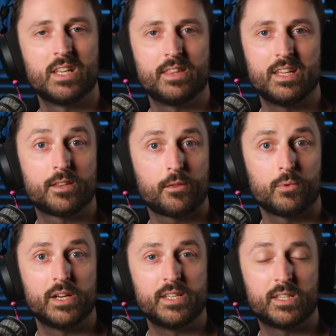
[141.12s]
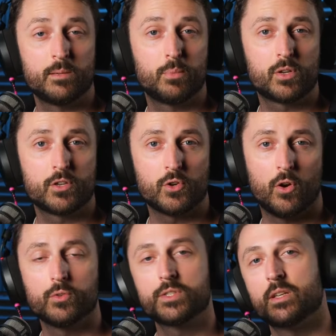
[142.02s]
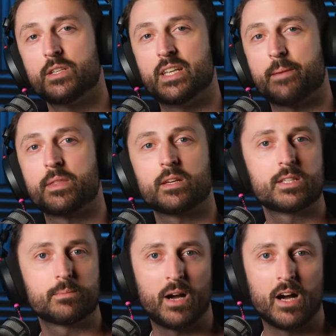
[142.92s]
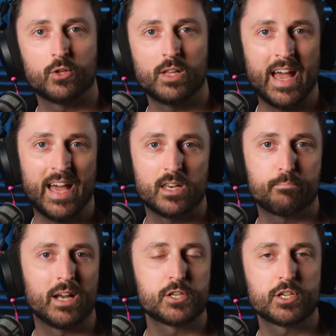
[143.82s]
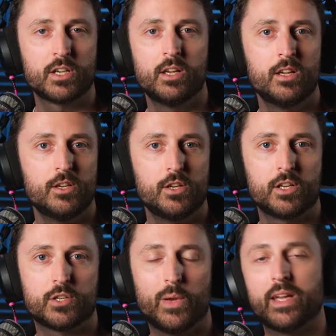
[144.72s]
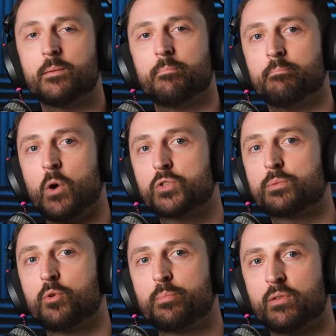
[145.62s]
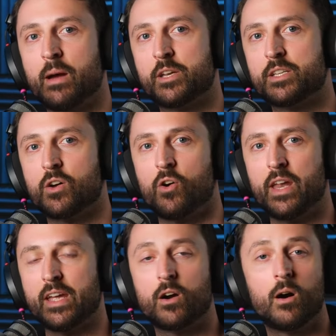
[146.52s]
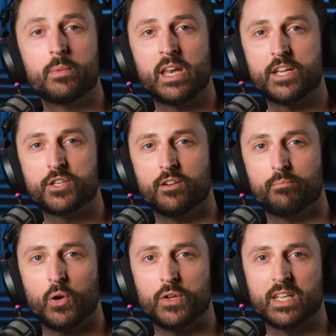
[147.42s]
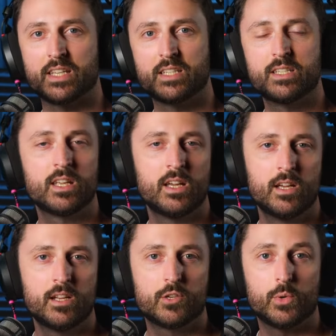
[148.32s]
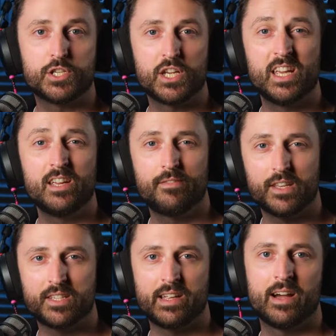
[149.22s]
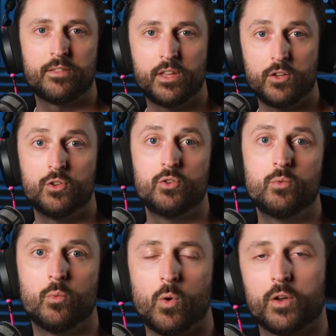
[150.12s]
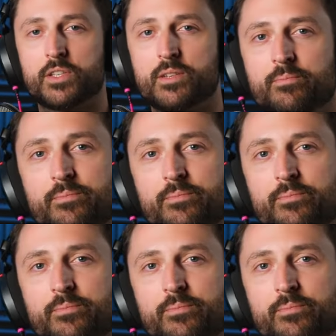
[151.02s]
these three simple controls, depth, sparkle, and punch, you can tweak multiple parameters on a combination of processors to achieve the sound that you want.